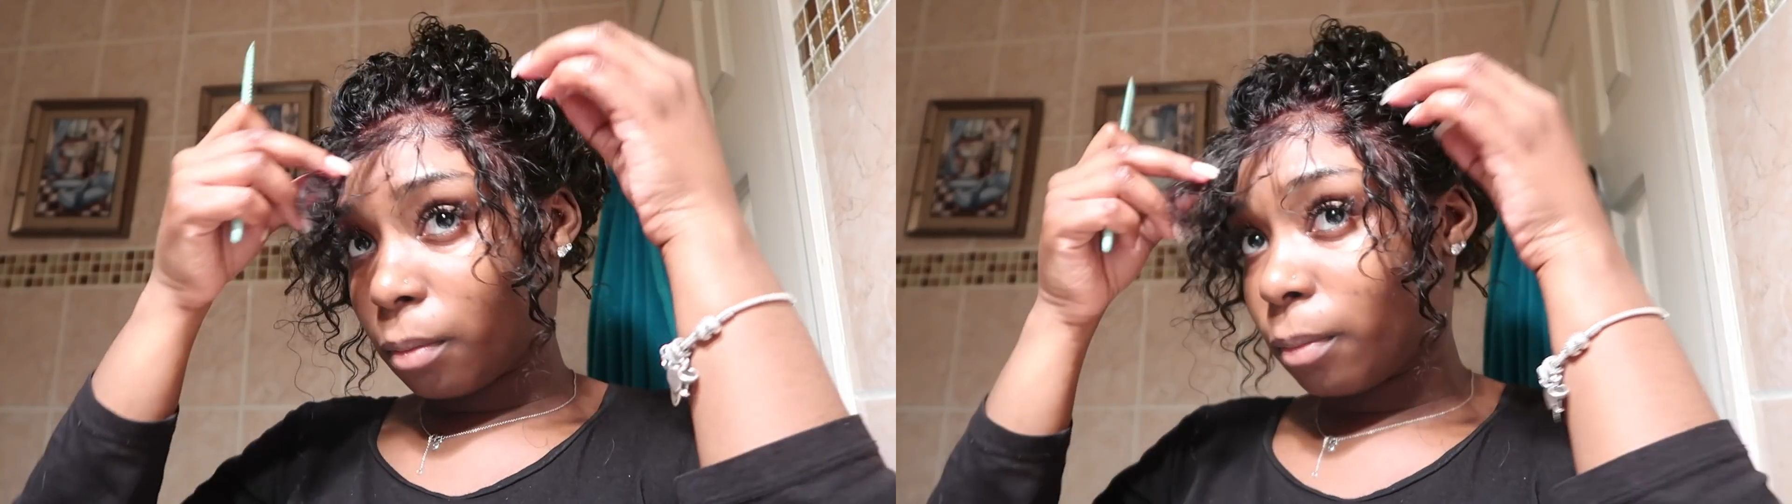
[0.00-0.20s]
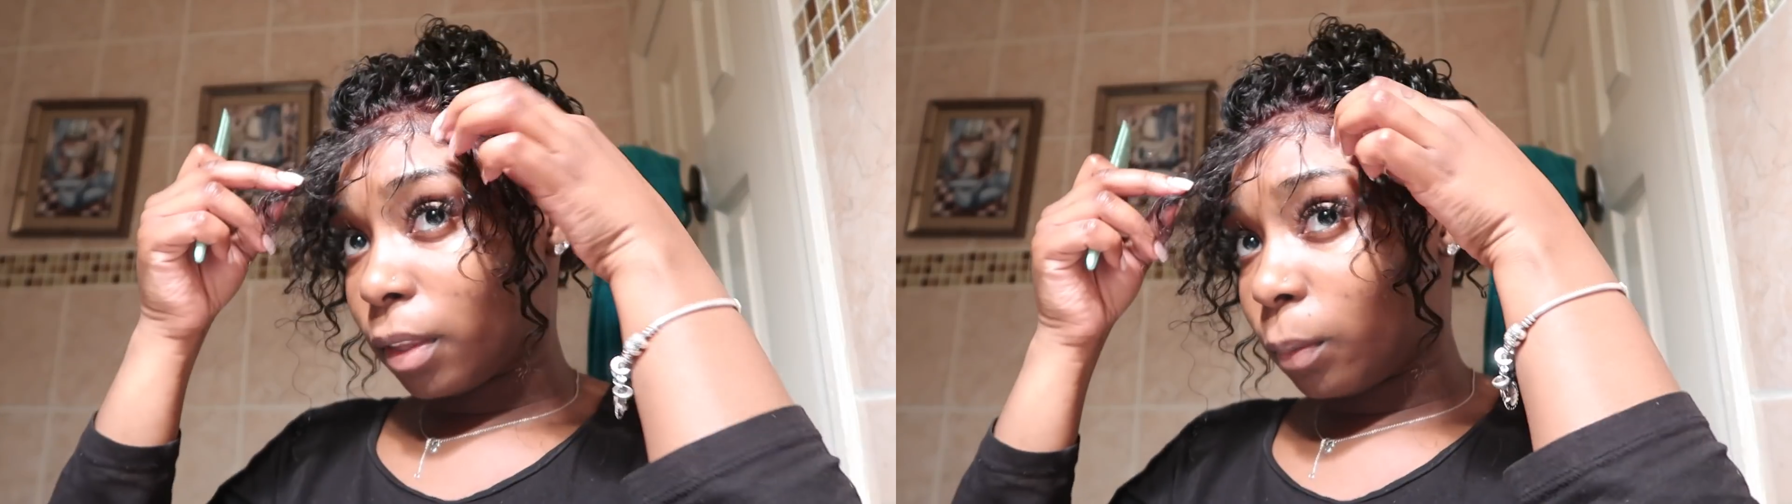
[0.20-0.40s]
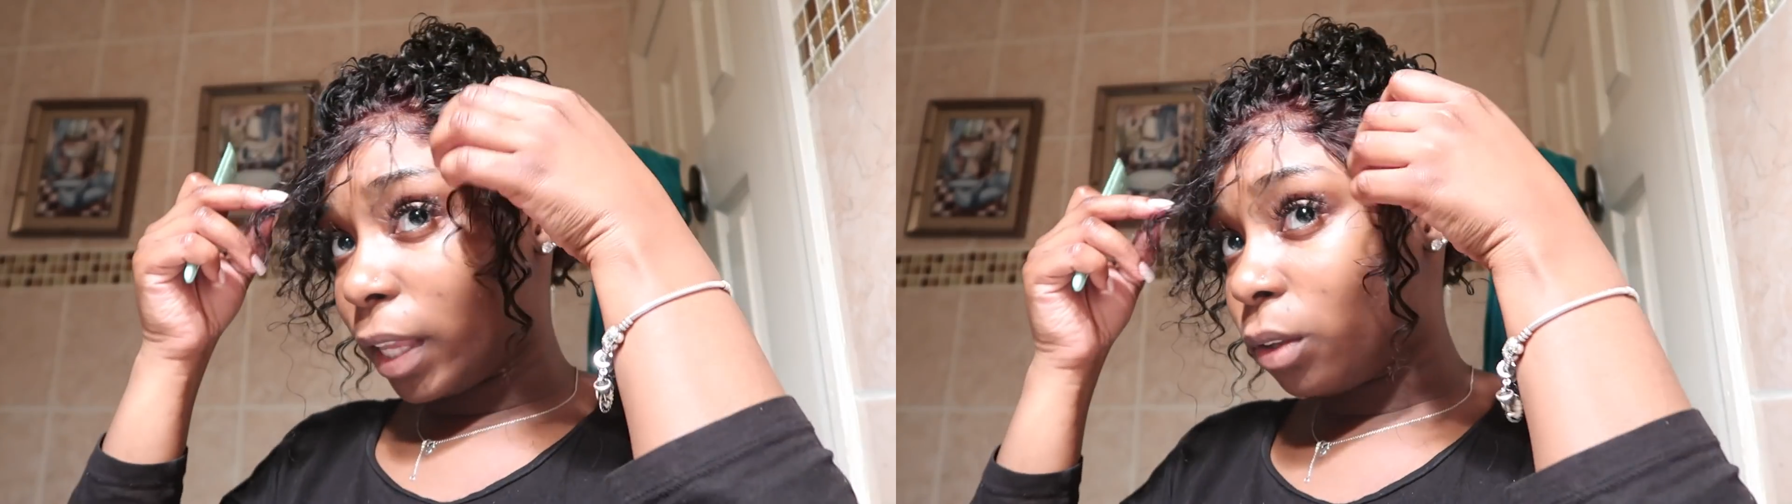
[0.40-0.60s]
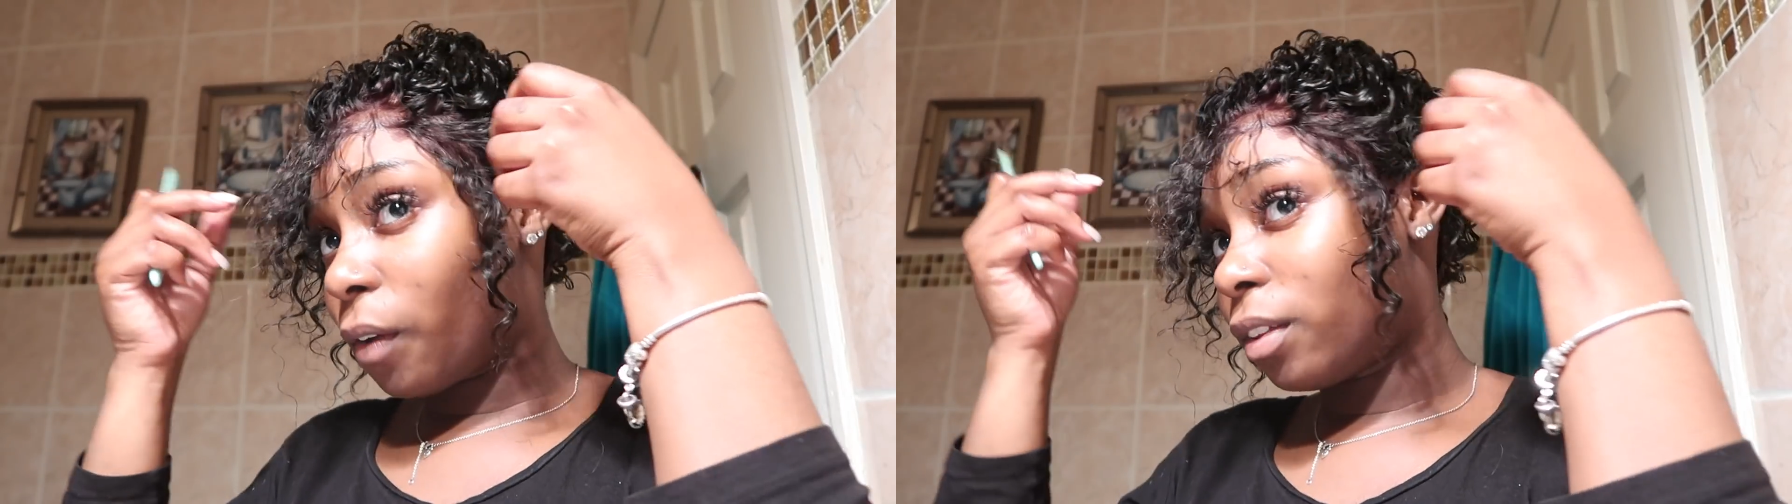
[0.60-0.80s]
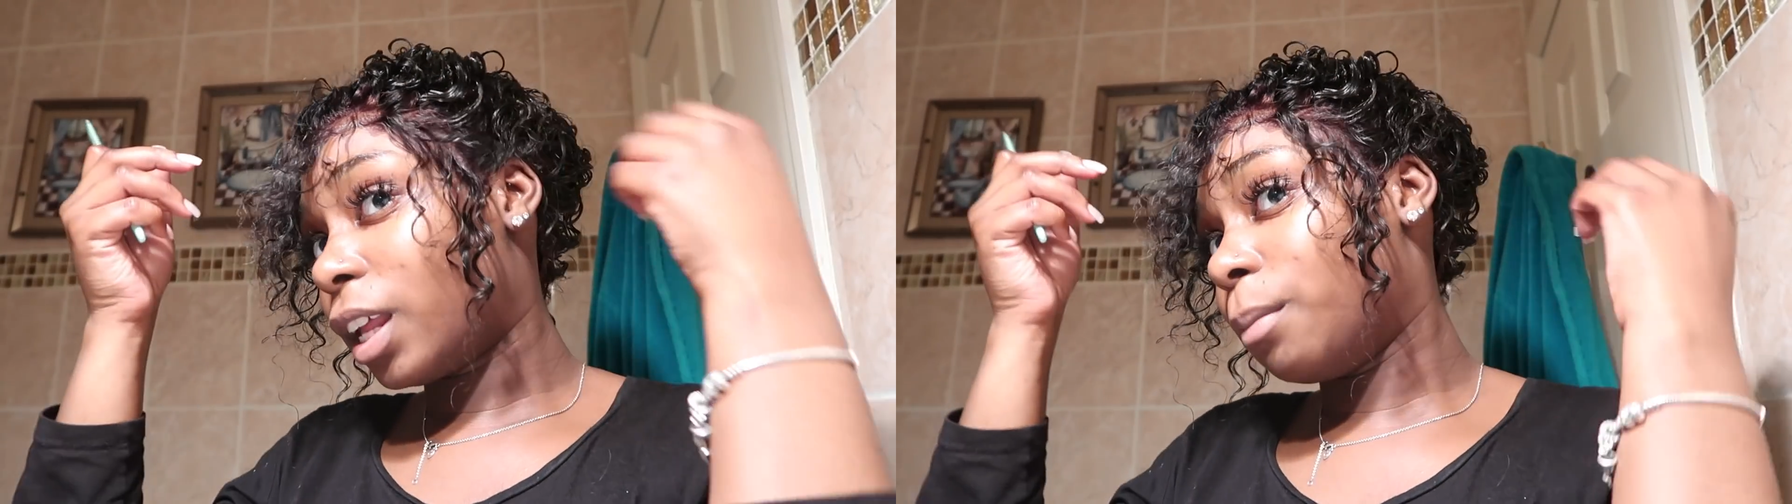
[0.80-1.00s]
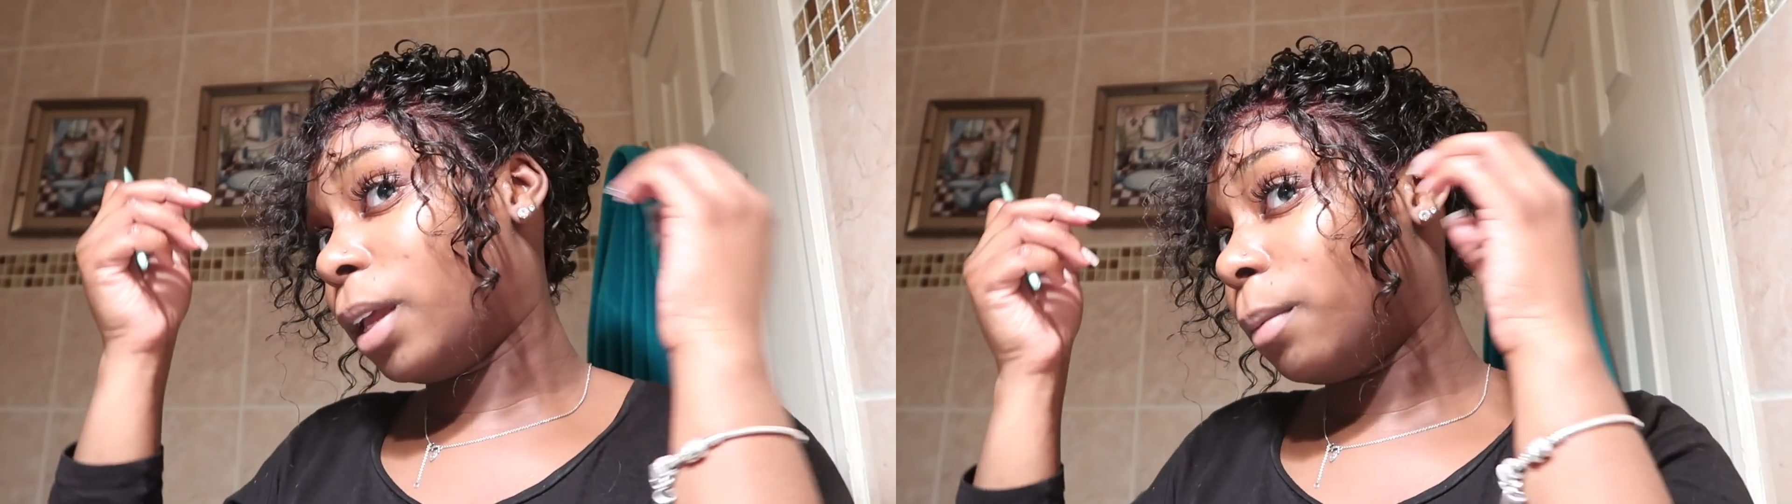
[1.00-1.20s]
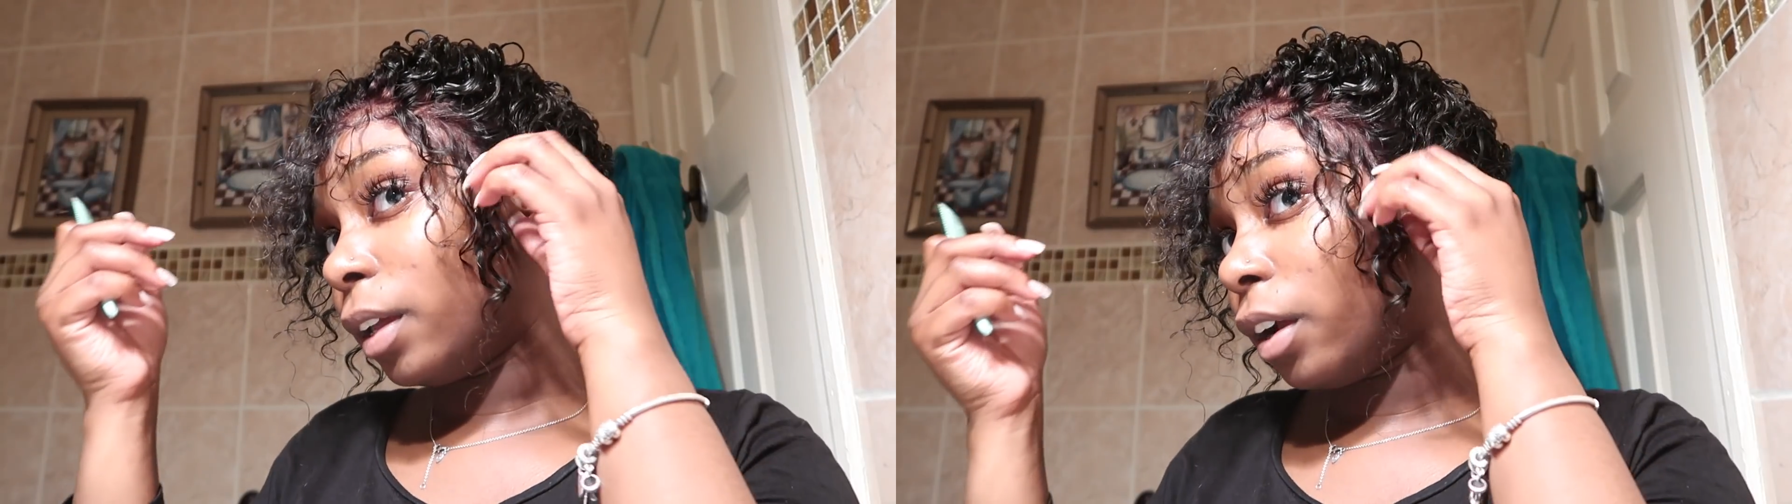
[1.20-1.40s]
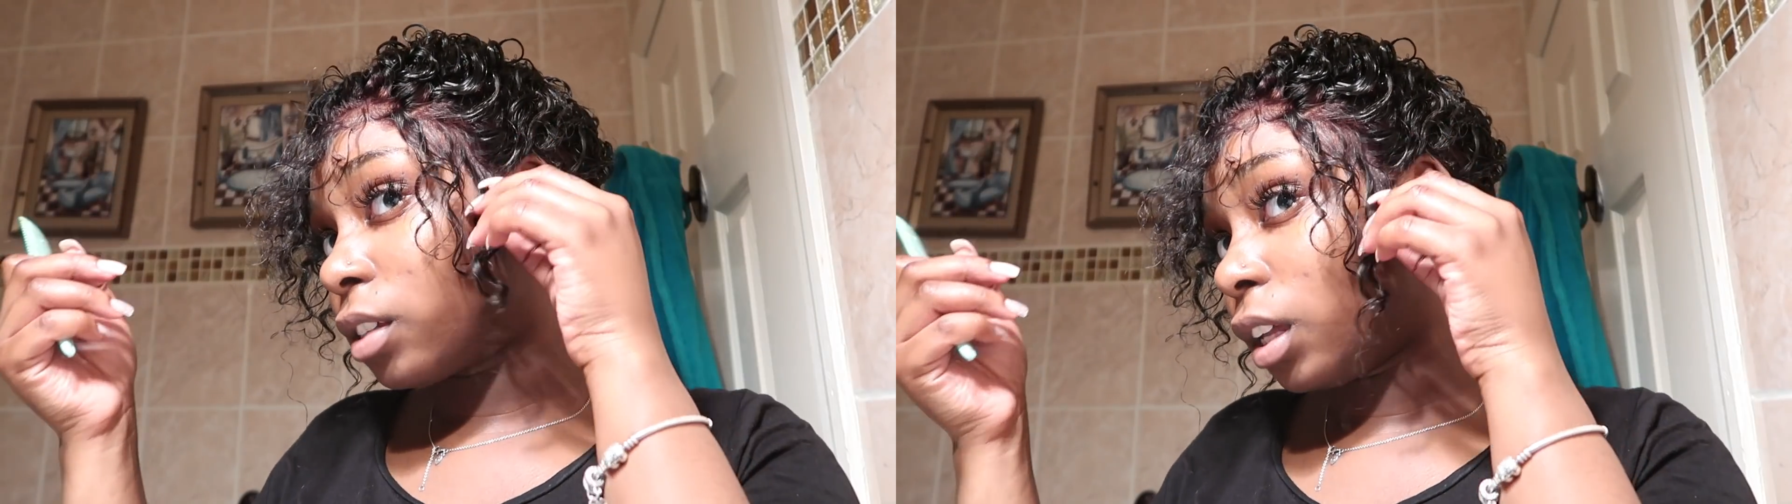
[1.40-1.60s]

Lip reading: But then we do have a lot of baby hairs.